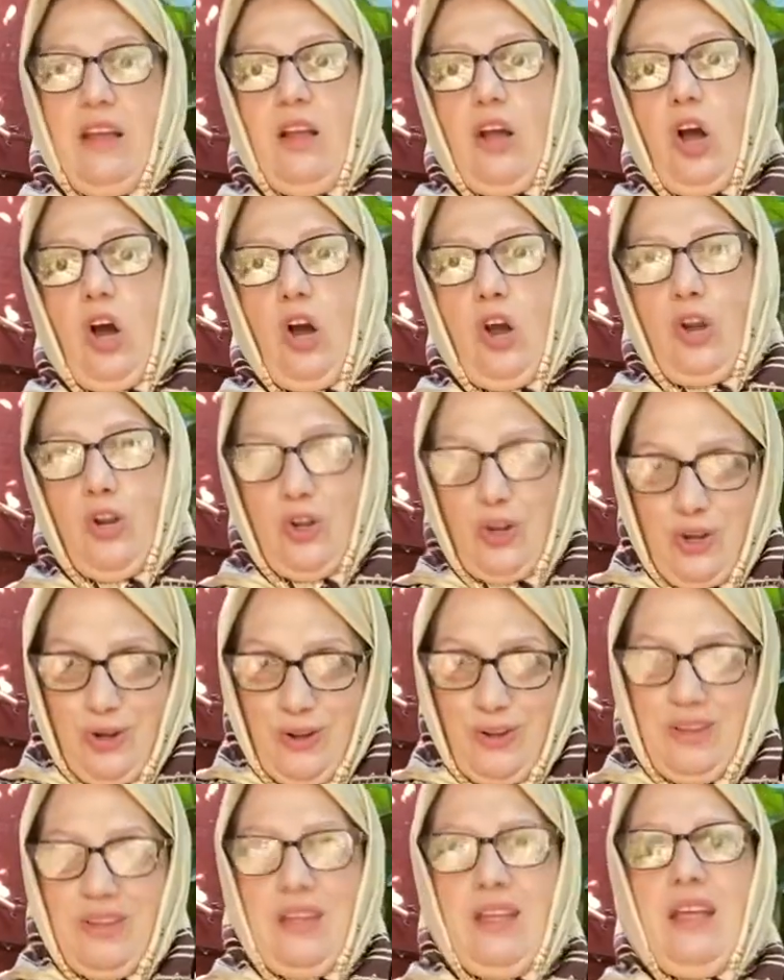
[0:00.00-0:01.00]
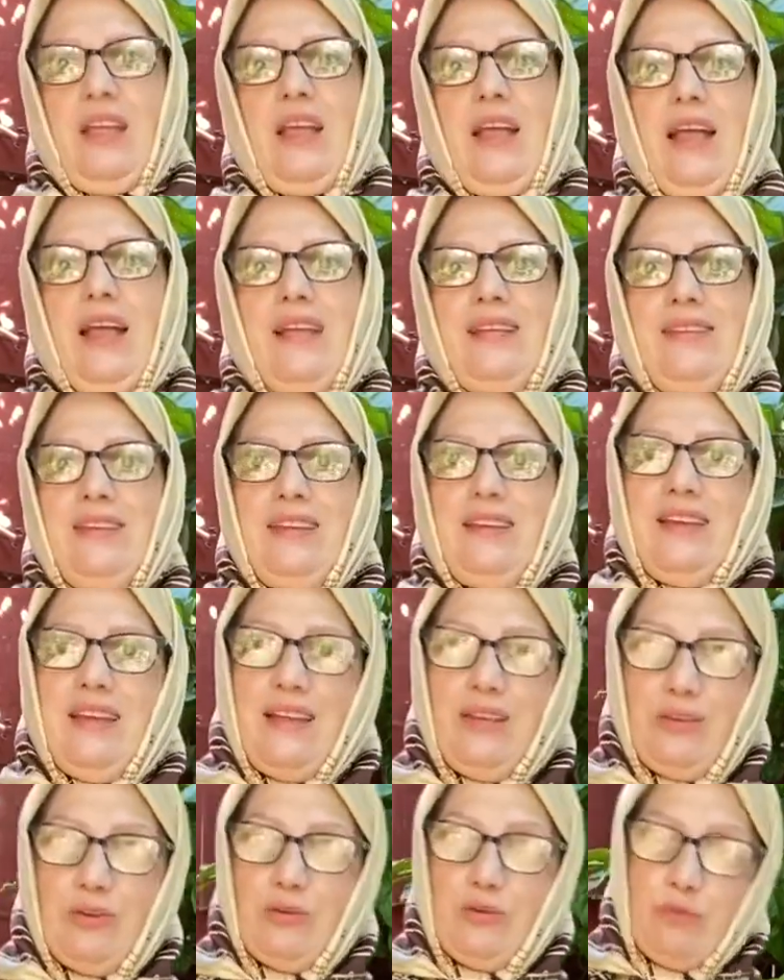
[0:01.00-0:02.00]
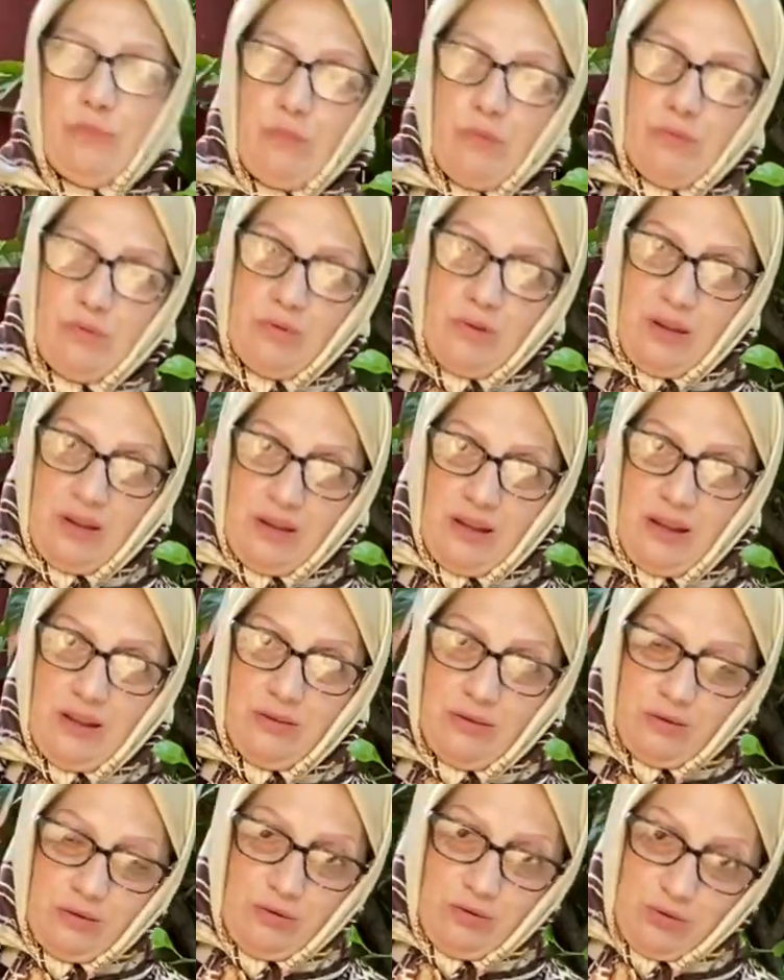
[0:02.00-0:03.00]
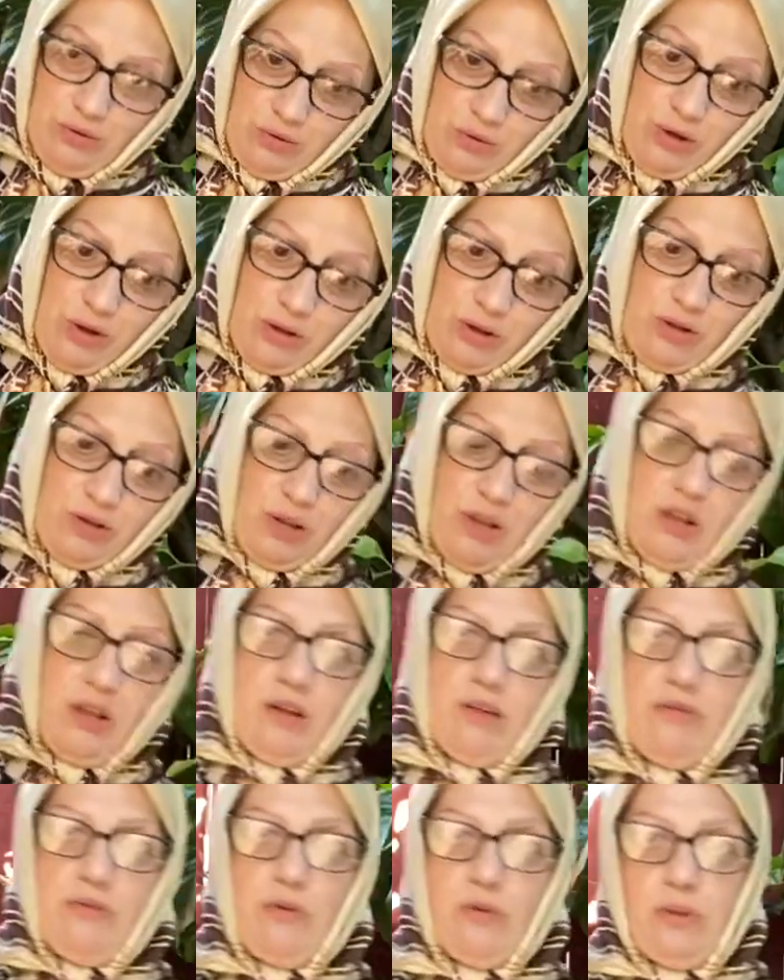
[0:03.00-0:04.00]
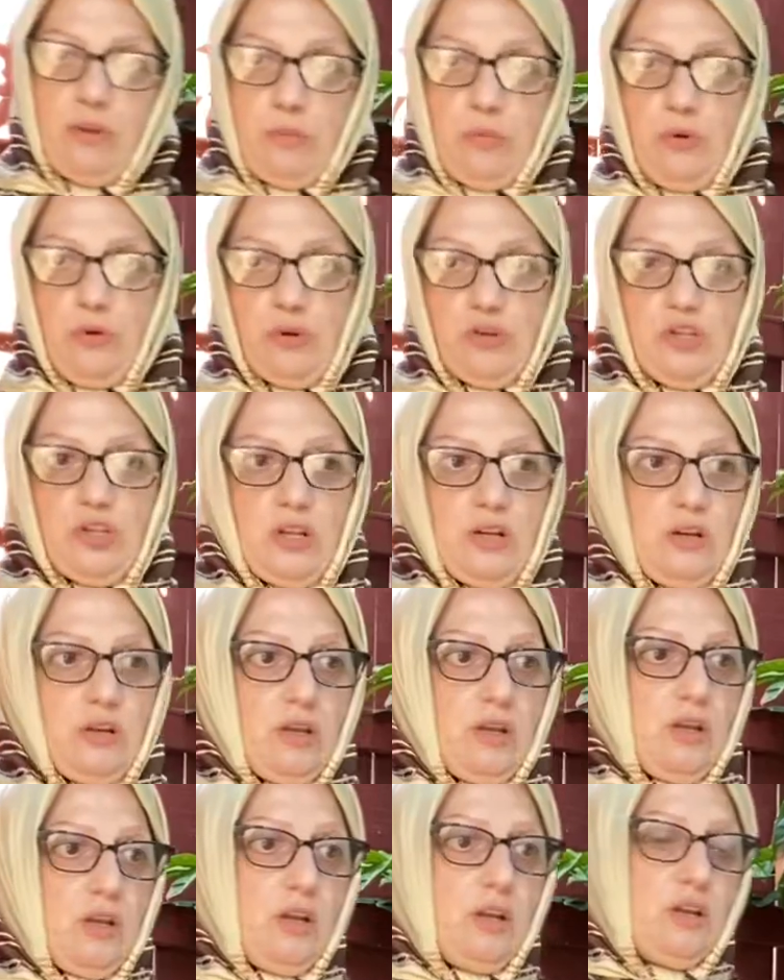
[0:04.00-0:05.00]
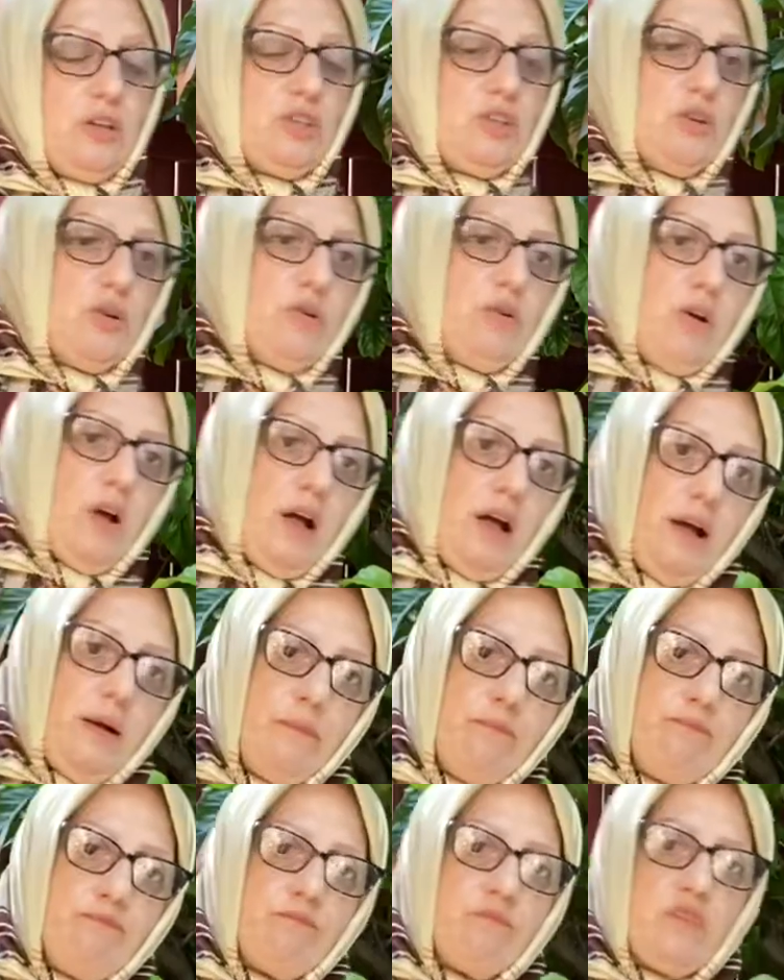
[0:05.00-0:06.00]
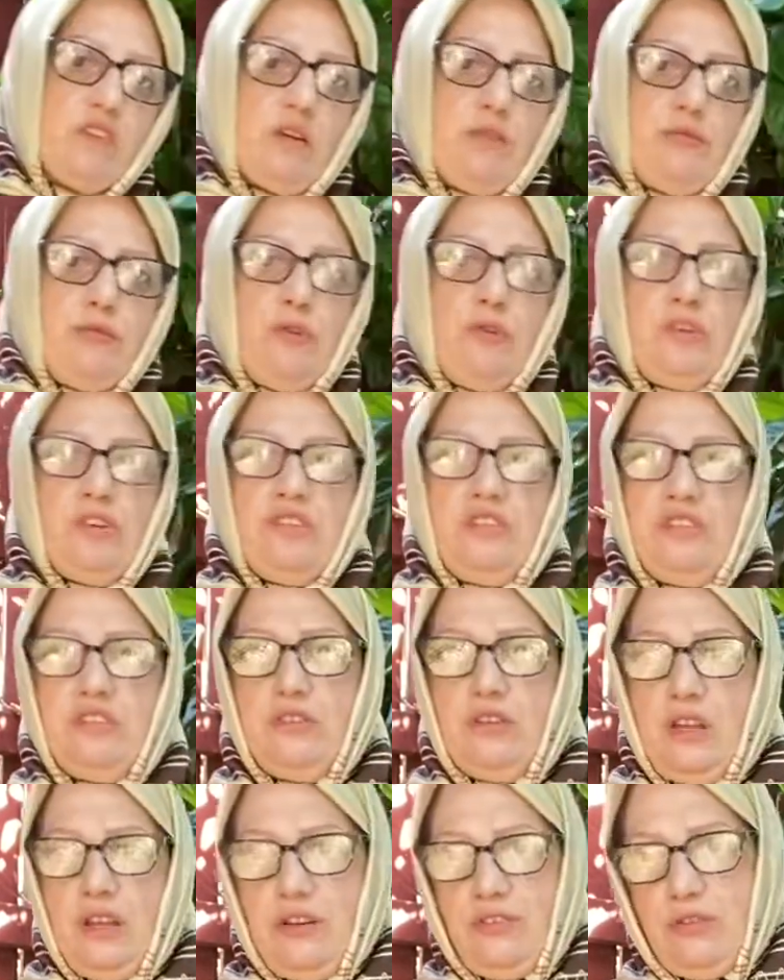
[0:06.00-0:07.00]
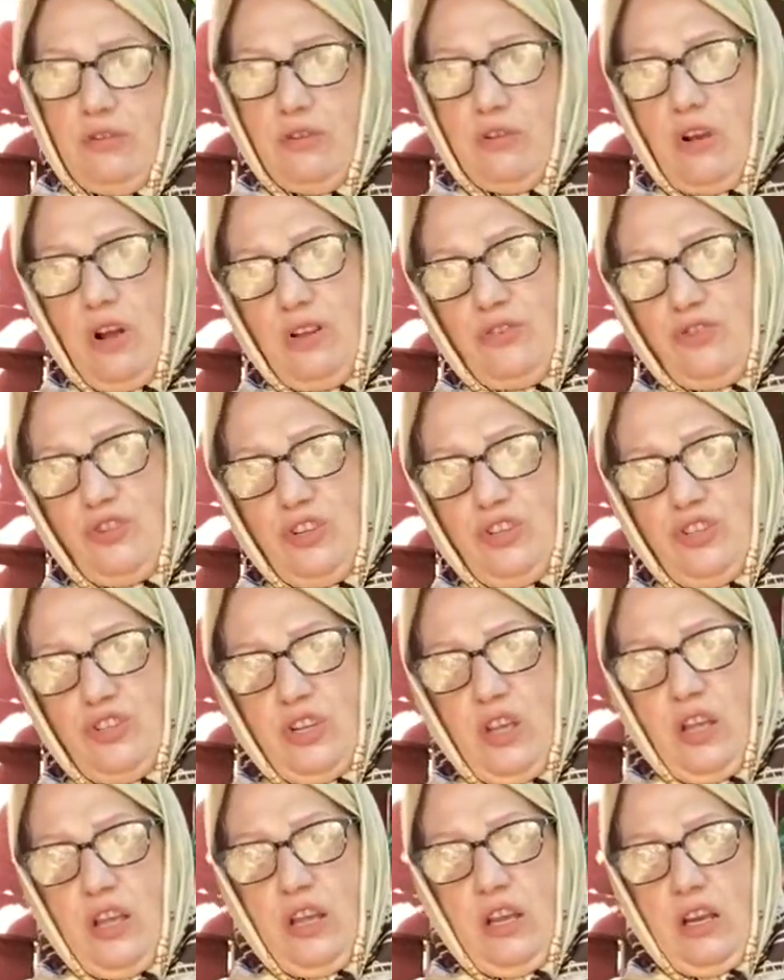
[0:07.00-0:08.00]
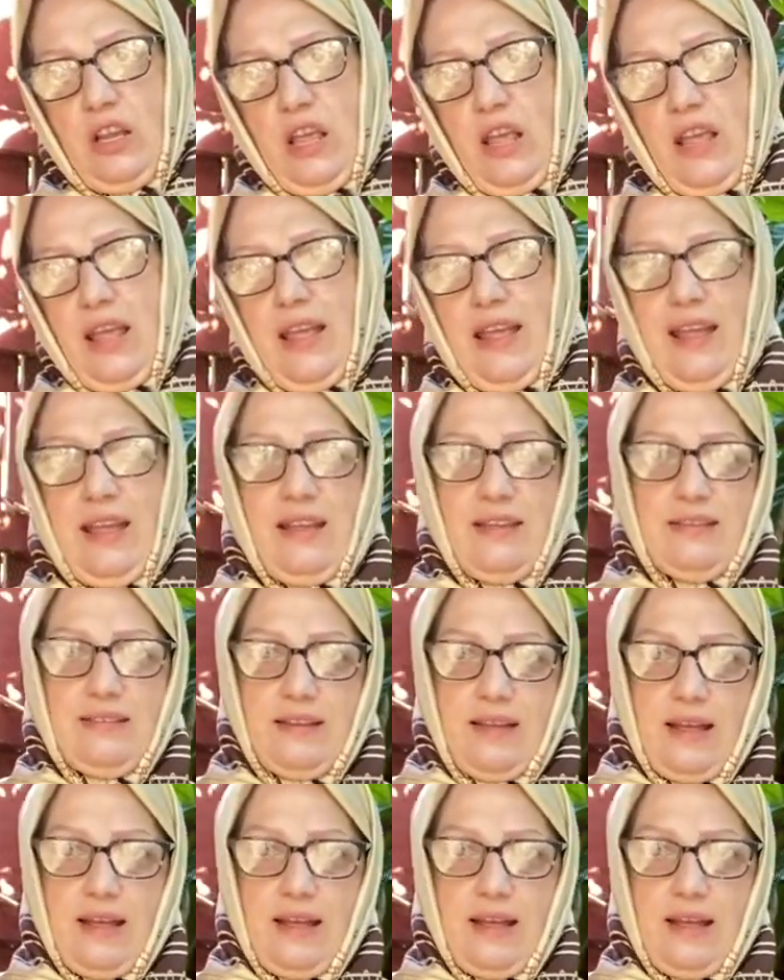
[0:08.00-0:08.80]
are good and they can do good for the person. So for this nasal congestion and